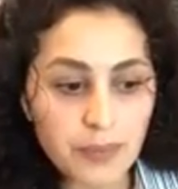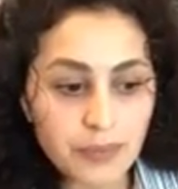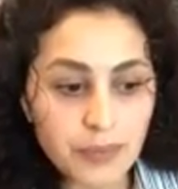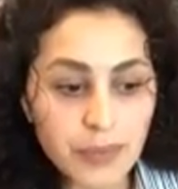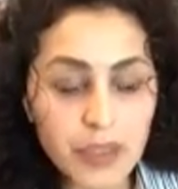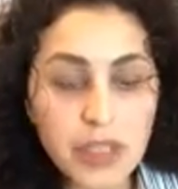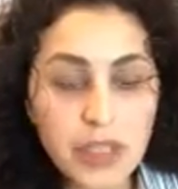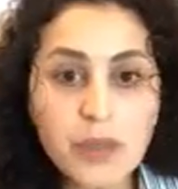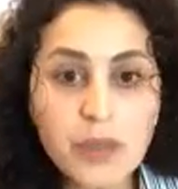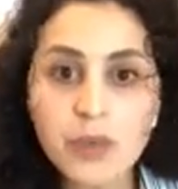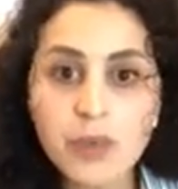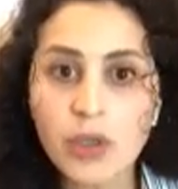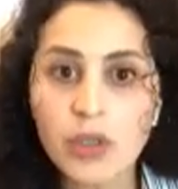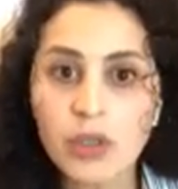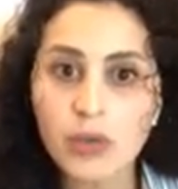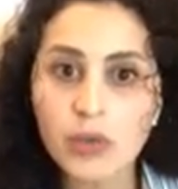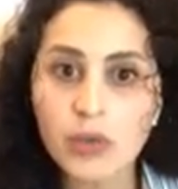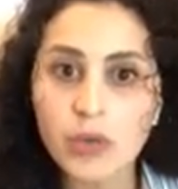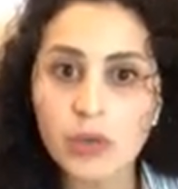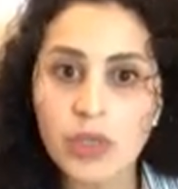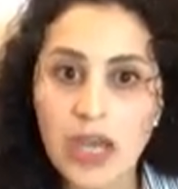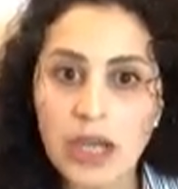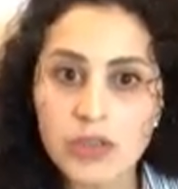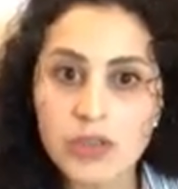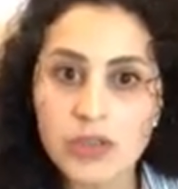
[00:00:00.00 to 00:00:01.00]
people
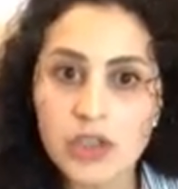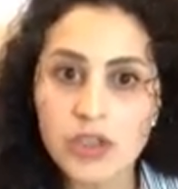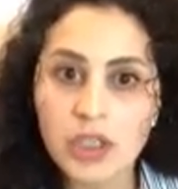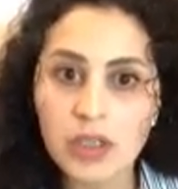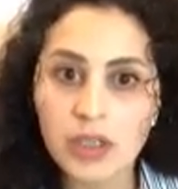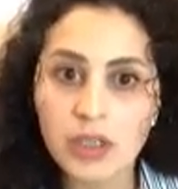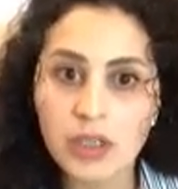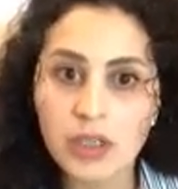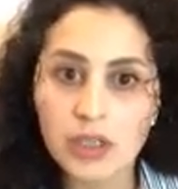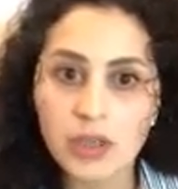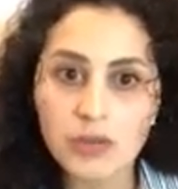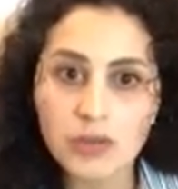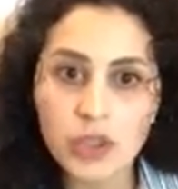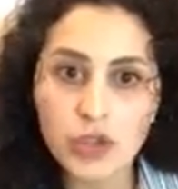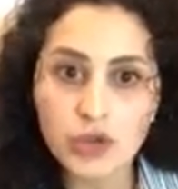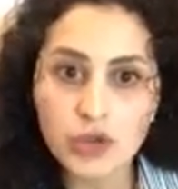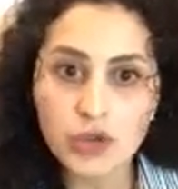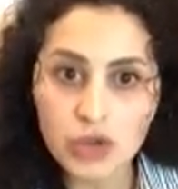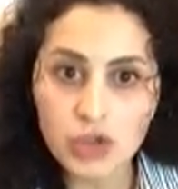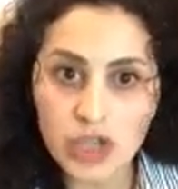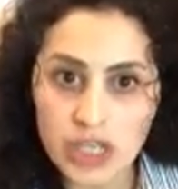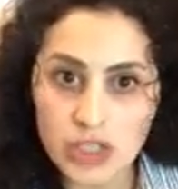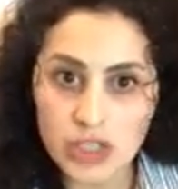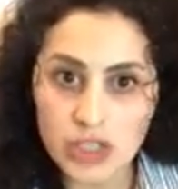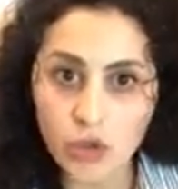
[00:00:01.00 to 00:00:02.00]
under
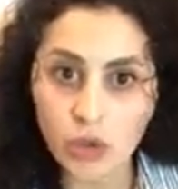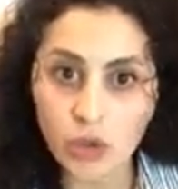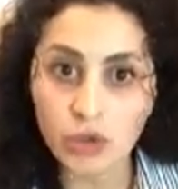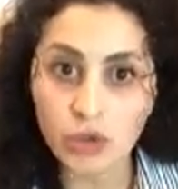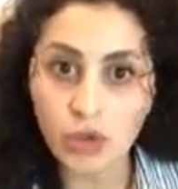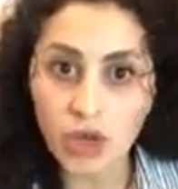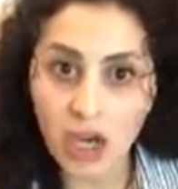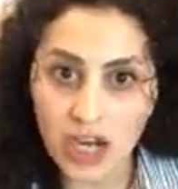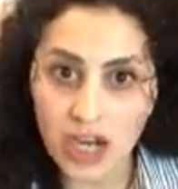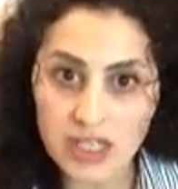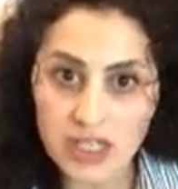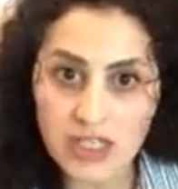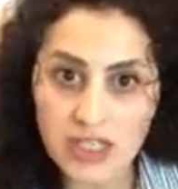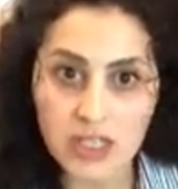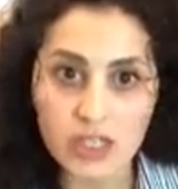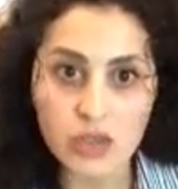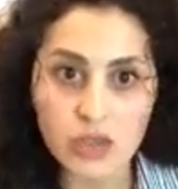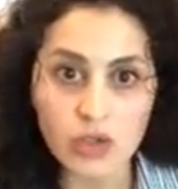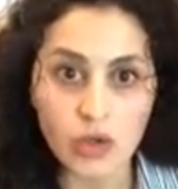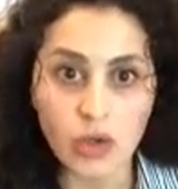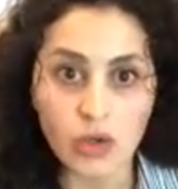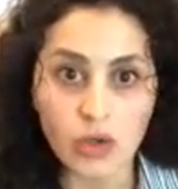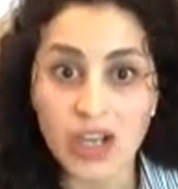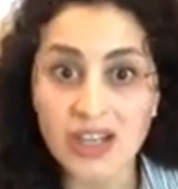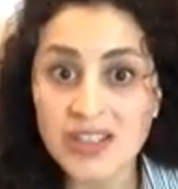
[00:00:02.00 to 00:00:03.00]
stress or crisis
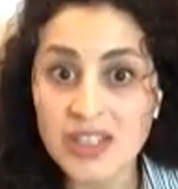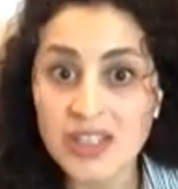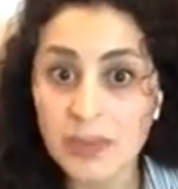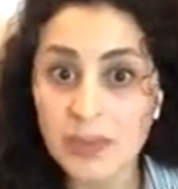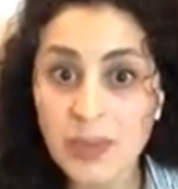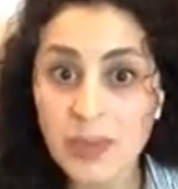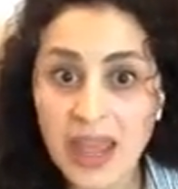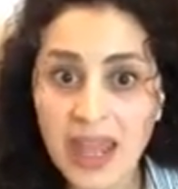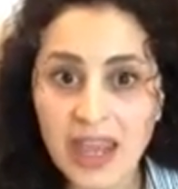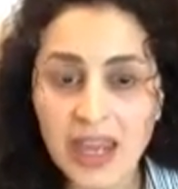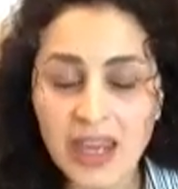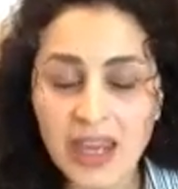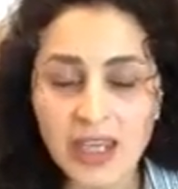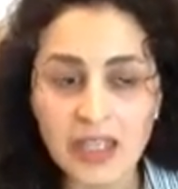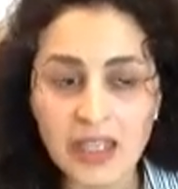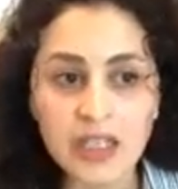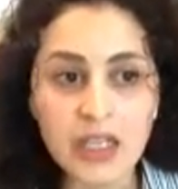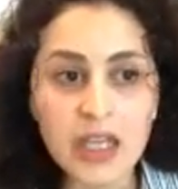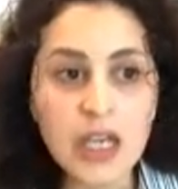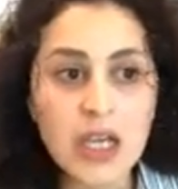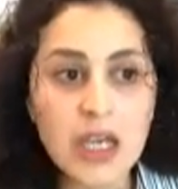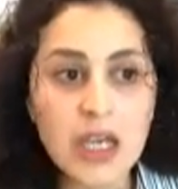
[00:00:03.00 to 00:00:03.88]
or under pain,